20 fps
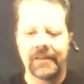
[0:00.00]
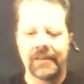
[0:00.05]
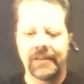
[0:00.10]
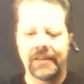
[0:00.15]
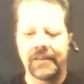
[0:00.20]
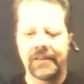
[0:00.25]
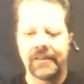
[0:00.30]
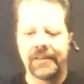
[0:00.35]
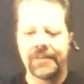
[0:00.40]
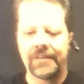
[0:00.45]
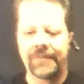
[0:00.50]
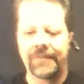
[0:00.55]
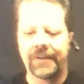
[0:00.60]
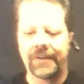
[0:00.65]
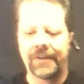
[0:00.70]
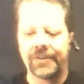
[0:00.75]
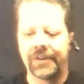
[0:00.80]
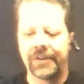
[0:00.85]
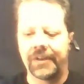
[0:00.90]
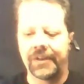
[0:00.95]
This
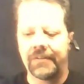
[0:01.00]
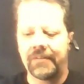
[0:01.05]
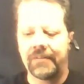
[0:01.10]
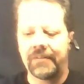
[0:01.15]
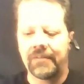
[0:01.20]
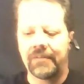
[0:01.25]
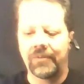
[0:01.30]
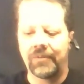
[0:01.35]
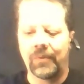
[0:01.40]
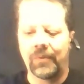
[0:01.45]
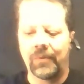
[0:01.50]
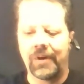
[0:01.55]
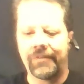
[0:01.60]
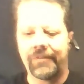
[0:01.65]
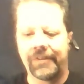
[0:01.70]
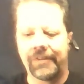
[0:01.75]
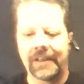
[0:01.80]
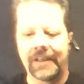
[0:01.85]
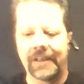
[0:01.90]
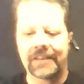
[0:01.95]
function, 1 over
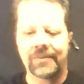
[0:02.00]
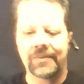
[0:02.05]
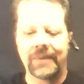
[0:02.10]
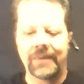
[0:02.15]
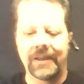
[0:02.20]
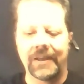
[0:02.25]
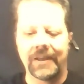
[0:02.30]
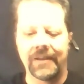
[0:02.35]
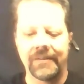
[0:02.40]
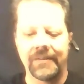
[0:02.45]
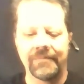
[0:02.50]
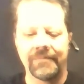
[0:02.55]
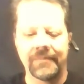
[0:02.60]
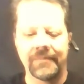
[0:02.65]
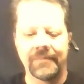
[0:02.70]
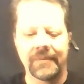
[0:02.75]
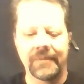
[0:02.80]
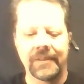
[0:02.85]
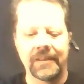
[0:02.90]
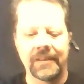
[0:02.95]
x squared,
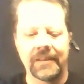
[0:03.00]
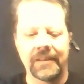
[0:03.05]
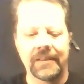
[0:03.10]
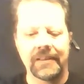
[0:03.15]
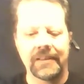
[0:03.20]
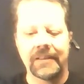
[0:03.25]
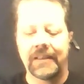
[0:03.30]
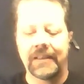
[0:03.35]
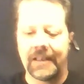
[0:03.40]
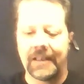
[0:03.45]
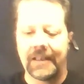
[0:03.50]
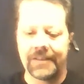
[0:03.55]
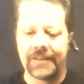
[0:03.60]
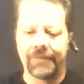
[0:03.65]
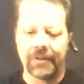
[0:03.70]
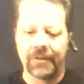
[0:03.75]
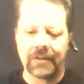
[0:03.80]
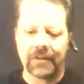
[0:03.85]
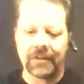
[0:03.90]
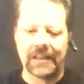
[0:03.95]
has a
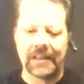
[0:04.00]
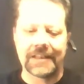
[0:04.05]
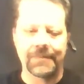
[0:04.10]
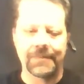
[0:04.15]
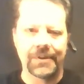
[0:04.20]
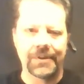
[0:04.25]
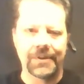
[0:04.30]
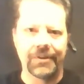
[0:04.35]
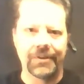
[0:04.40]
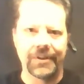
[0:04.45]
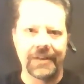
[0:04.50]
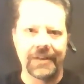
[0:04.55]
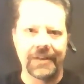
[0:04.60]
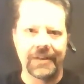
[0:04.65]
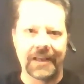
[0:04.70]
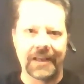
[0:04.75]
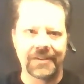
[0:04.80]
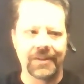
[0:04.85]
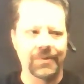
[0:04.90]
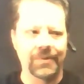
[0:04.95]
vertical asymptote at x
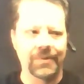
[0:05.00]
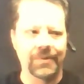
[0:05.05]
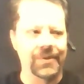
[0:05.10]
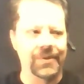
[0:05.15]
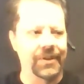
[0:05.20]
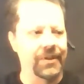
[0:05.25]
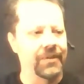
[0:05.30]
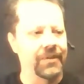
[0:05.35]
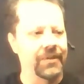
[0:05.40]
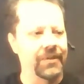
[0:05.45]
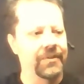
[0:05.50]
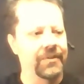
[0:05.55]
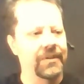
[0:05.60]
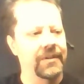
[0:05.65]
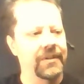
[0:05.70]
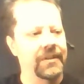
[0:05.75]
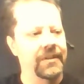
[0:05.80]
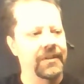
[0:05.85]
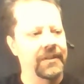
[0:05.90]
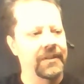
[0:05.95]
equals 0
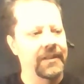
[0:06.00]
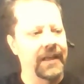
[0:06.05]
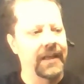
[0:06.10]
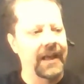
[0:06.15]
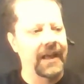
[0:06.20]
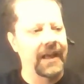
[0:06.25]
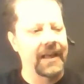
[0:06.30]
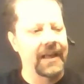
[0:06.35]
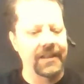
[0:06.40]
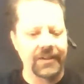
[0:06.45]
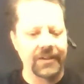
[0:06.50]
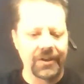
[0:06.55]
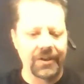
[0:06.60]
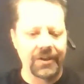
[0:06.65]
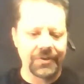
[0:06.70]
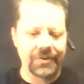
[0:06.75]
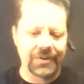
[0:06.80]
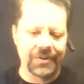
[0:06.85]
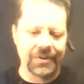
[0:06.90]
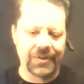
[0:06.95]
and goes
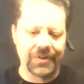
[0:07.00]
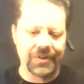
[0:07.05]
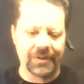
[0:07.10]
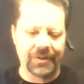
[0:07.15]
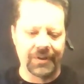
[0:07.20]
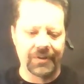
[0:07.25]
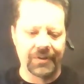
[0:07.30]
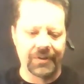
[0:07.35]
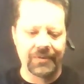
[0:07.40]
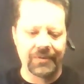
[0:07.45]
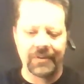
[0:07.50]
to 0